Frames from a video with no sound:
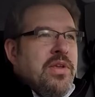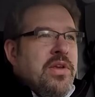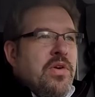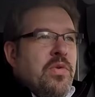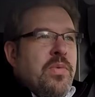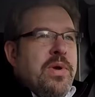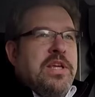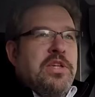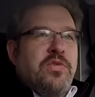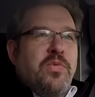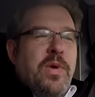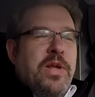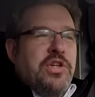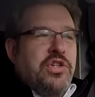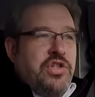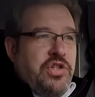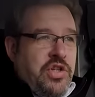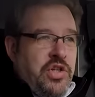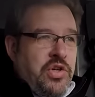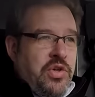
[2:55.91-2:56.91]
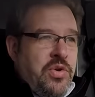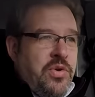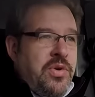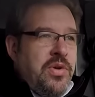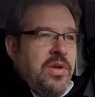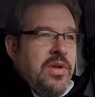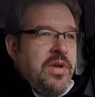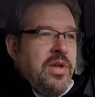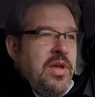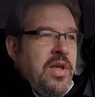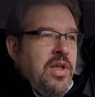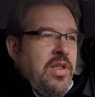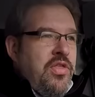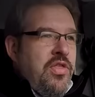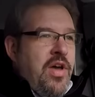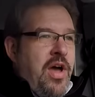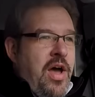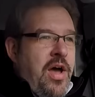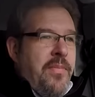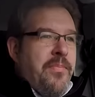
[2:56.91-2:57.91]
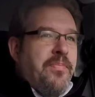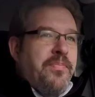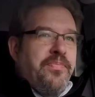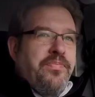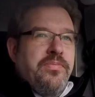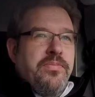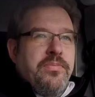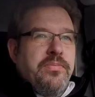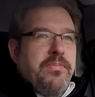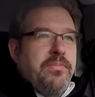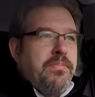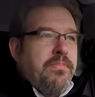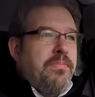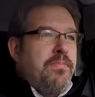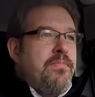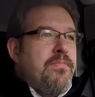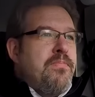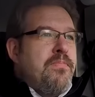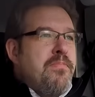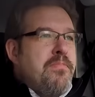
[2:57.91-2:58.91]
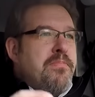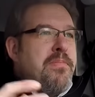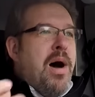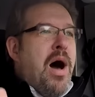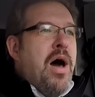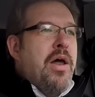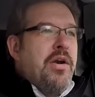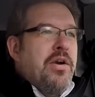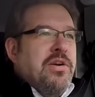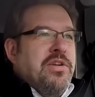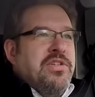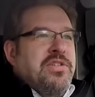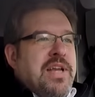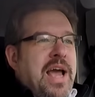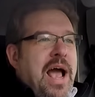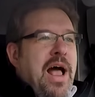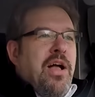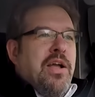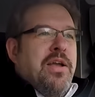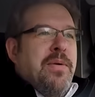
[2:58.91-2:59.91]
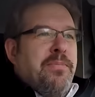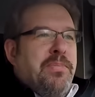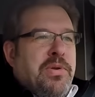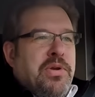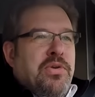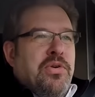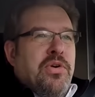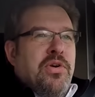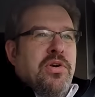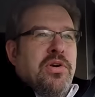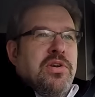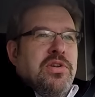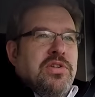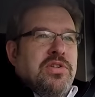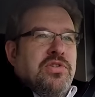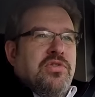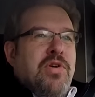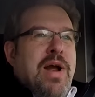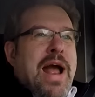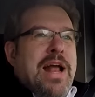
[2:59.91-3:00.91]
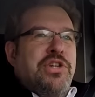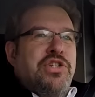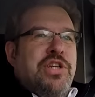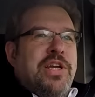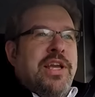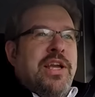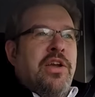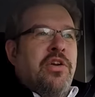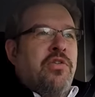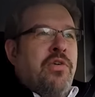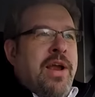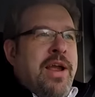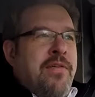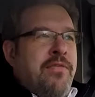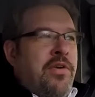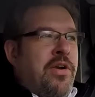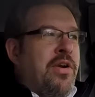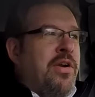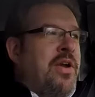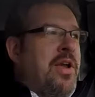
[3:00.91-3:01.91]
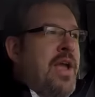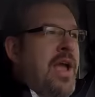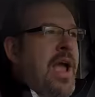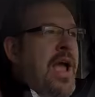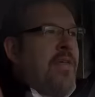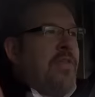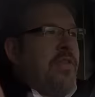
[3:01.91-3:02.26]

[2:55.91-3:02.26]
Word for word: we switched to the modern style computer scratch engraver. And